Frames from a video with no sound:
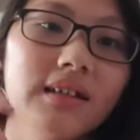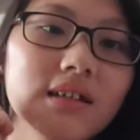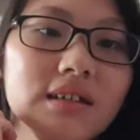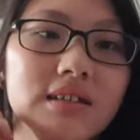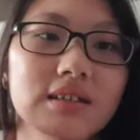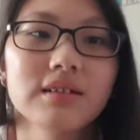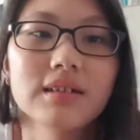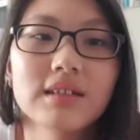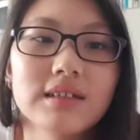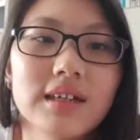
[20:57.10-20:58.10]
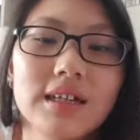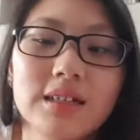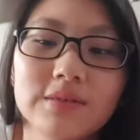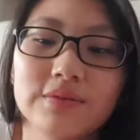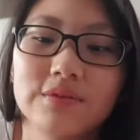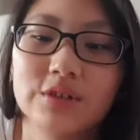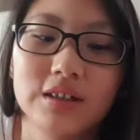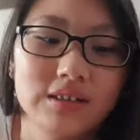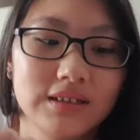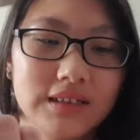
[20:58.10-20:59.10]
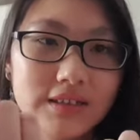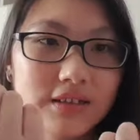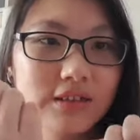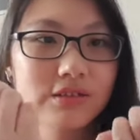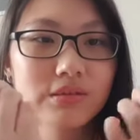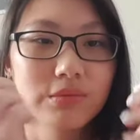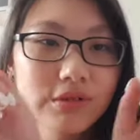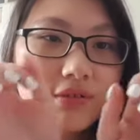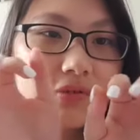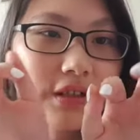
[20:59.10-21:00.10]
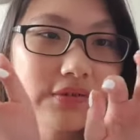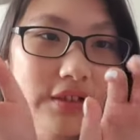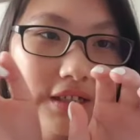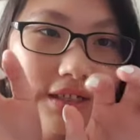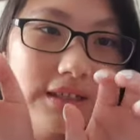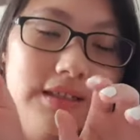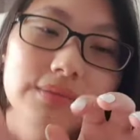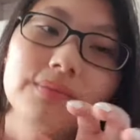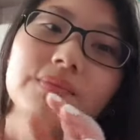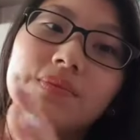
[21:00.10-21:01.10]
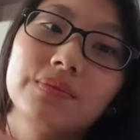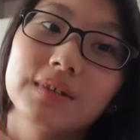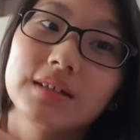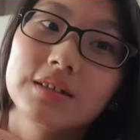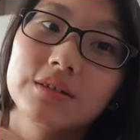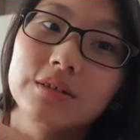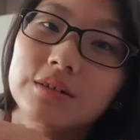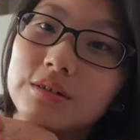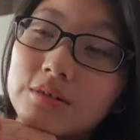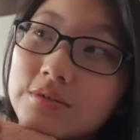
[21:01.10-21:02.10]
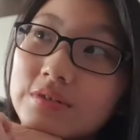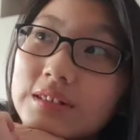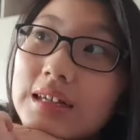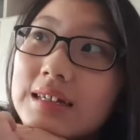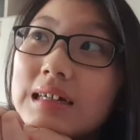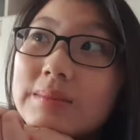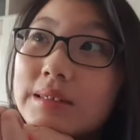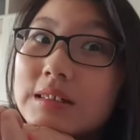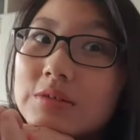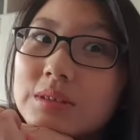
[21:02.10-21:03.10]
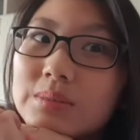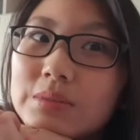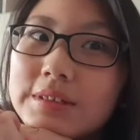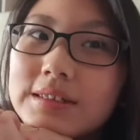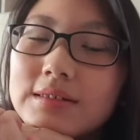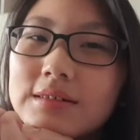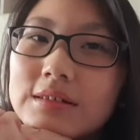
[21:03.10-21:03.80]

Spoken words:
It's kind of not the easiest to remove off the sheets. So for that, I'm minus 1 point.